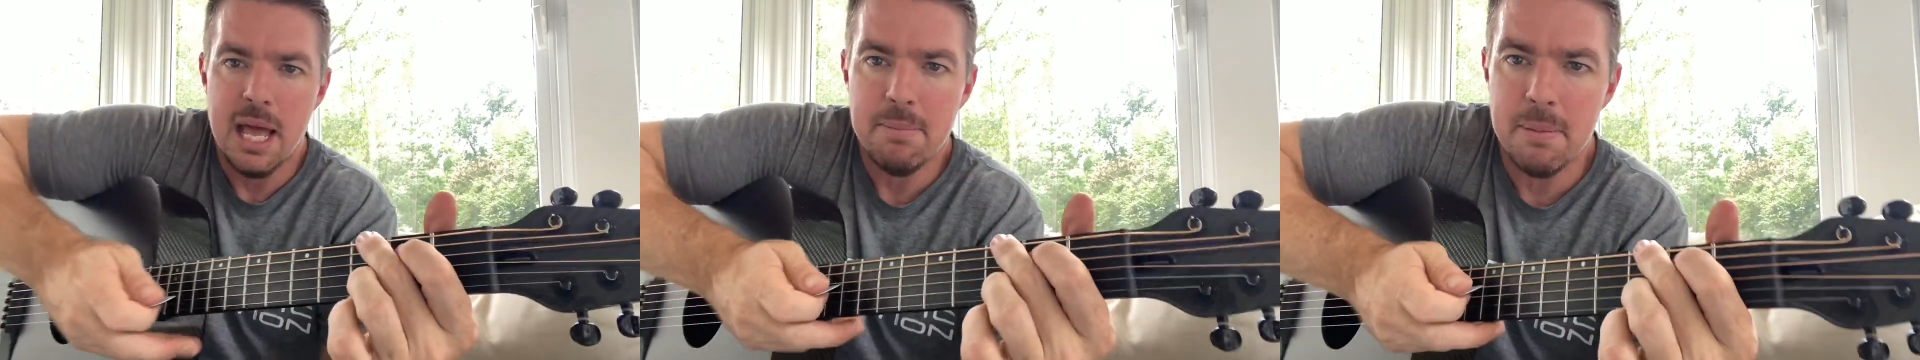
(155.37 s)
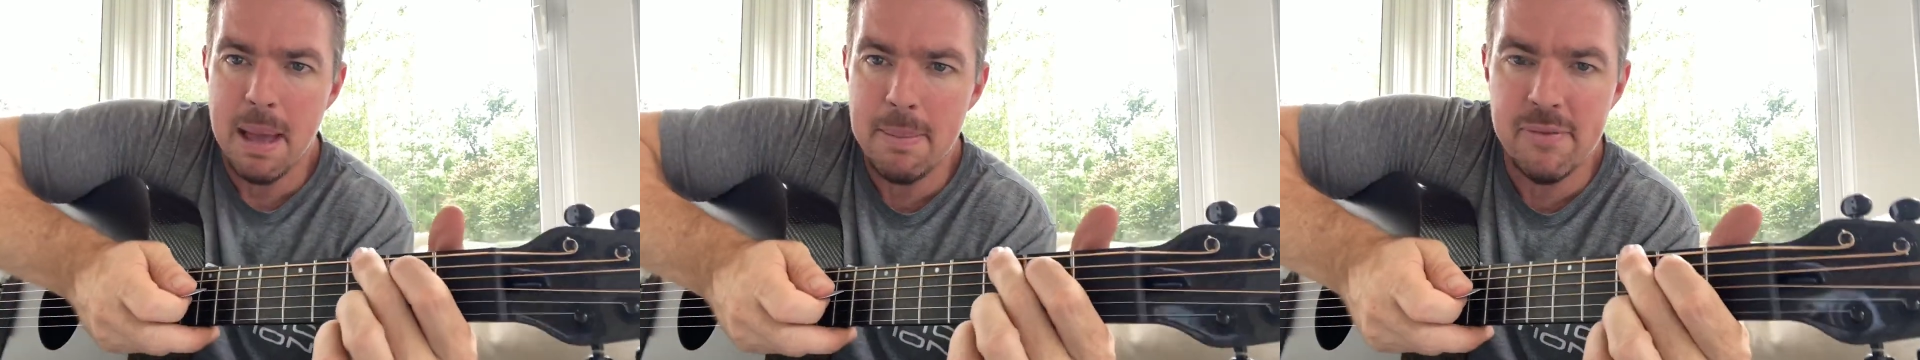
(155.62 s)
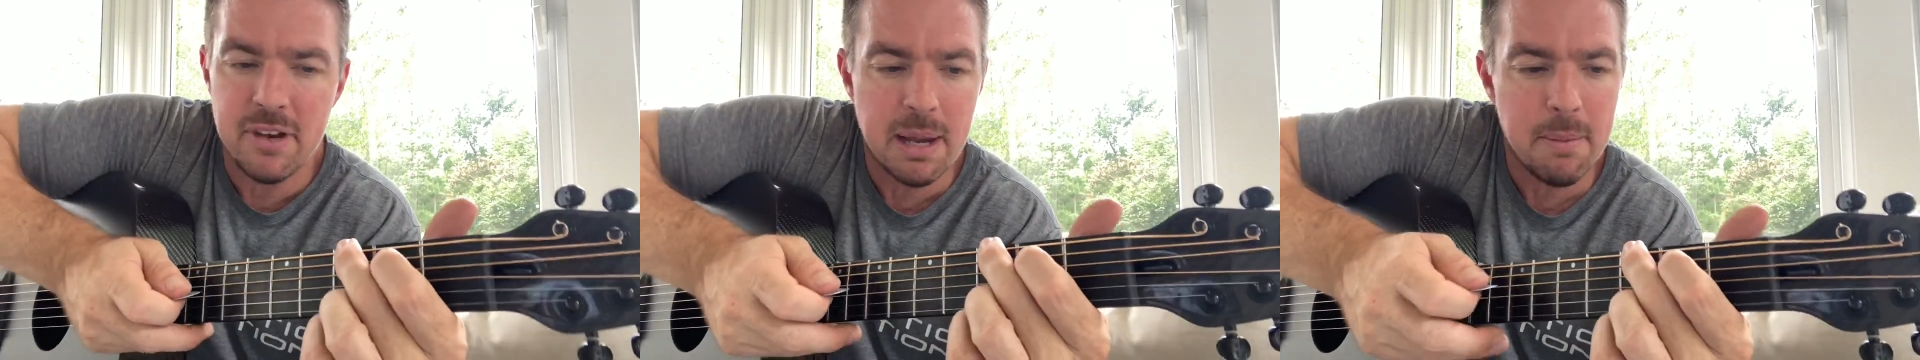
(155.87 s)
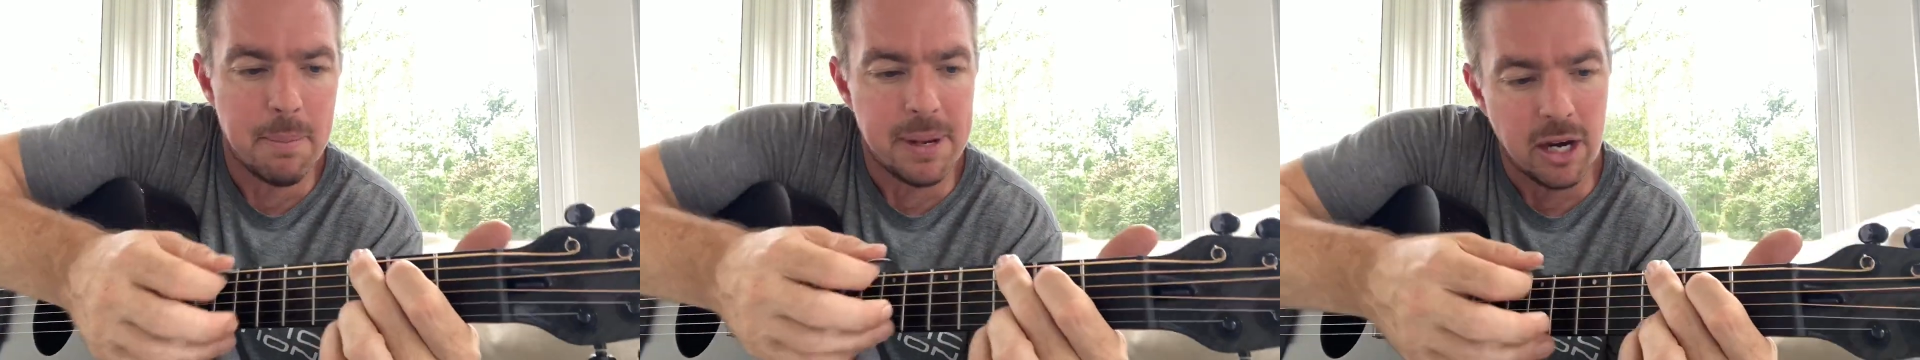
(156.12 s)
But maybe even
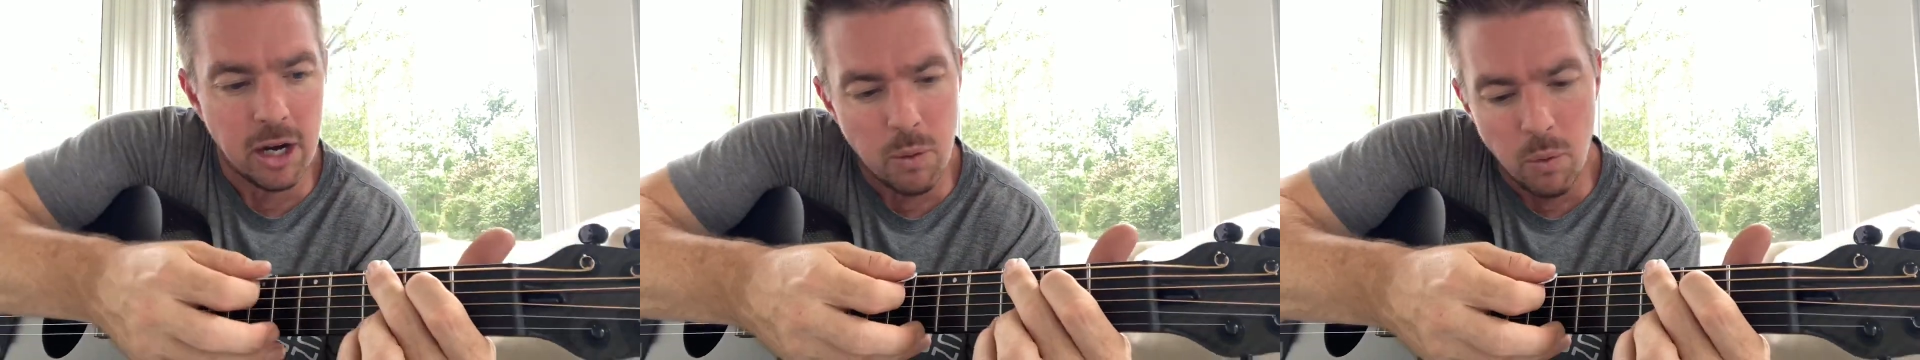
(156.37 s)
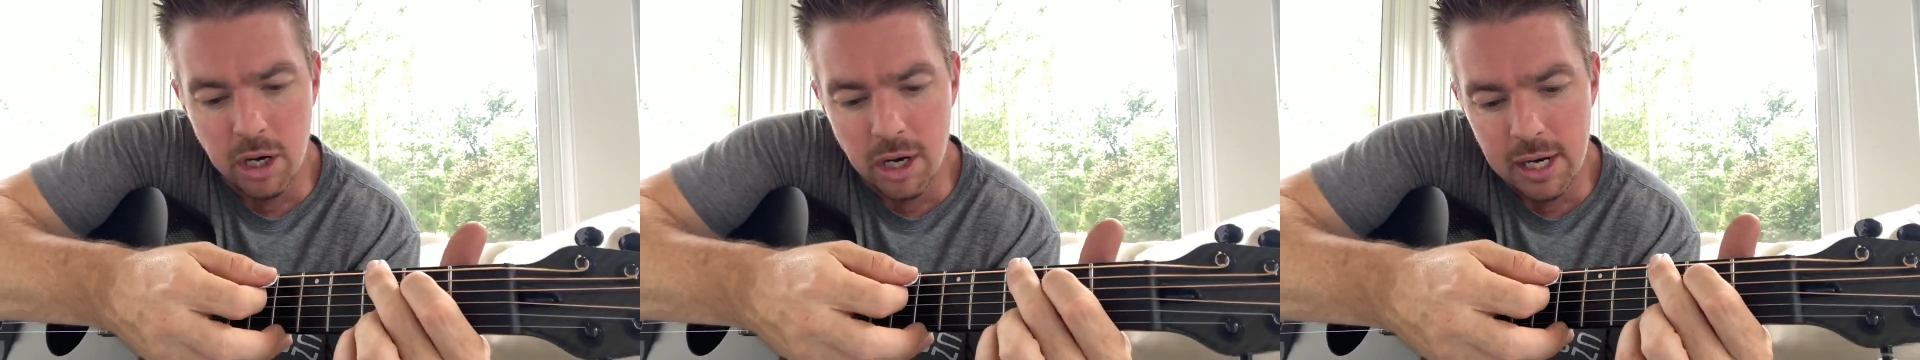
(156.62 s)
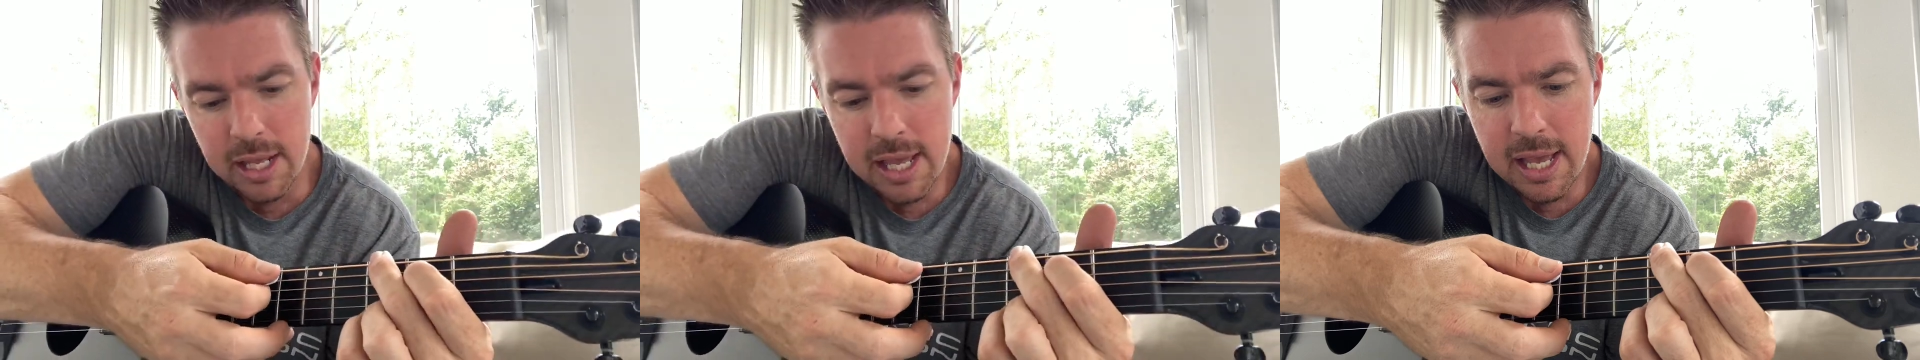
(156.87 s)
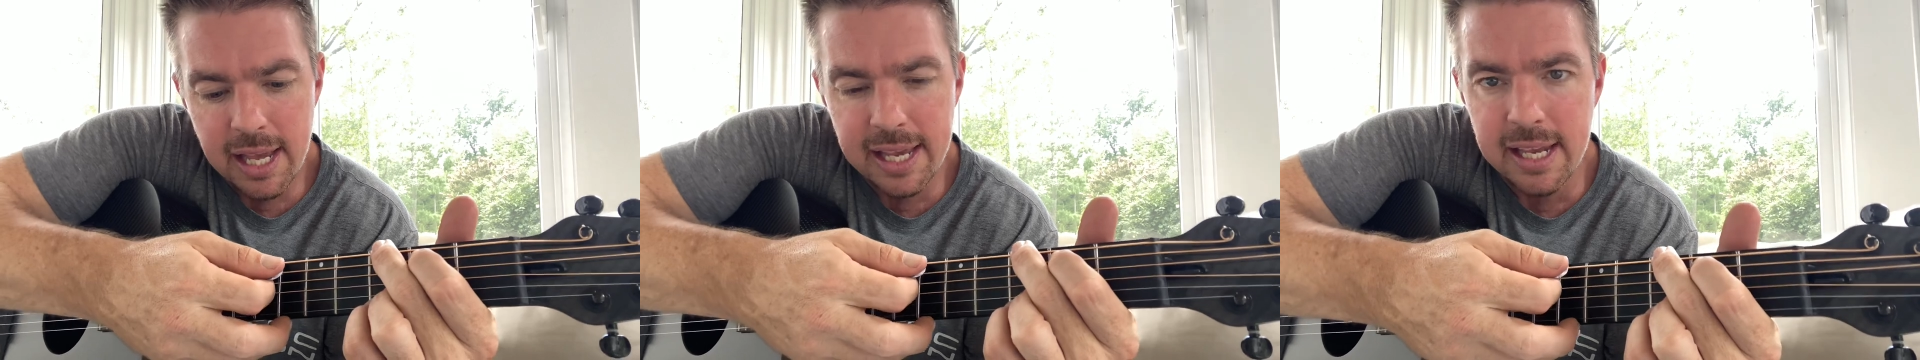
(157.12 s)
come up here and work on,
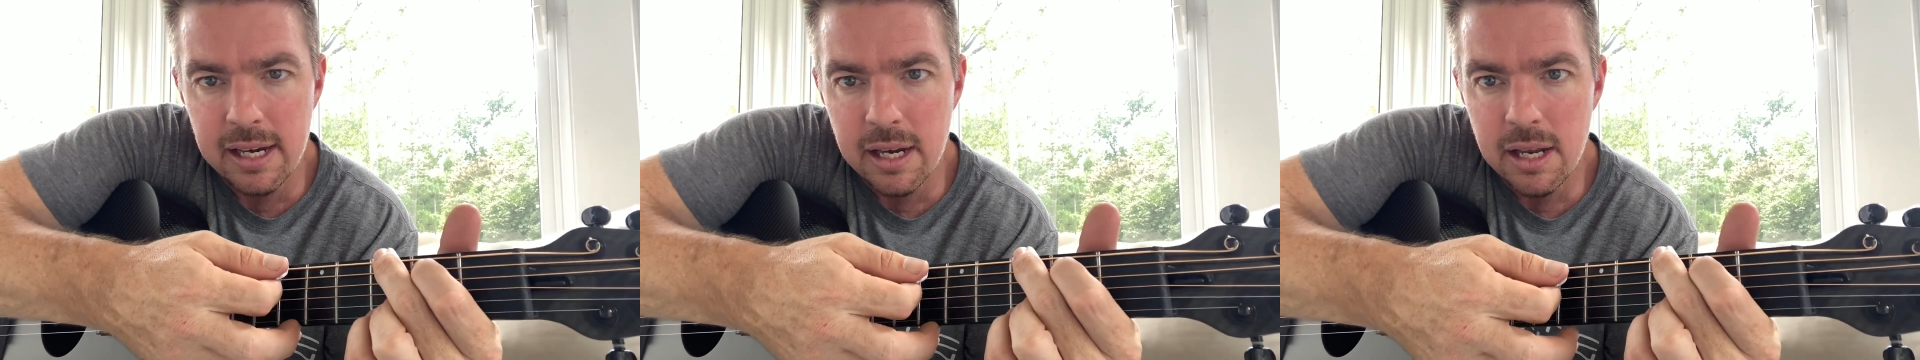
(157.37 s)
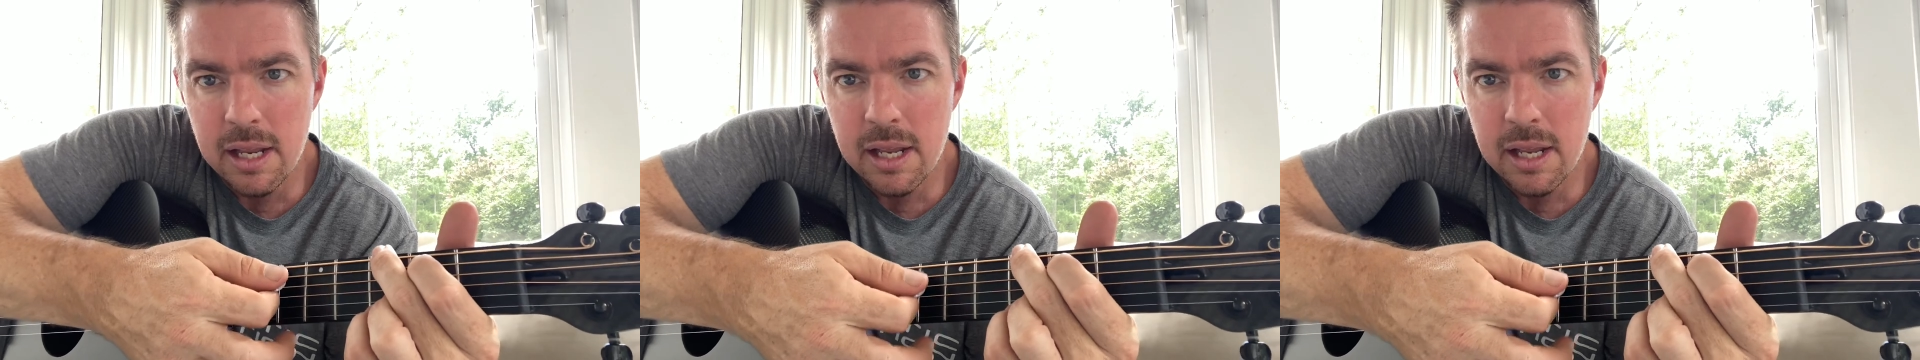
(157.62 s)
again,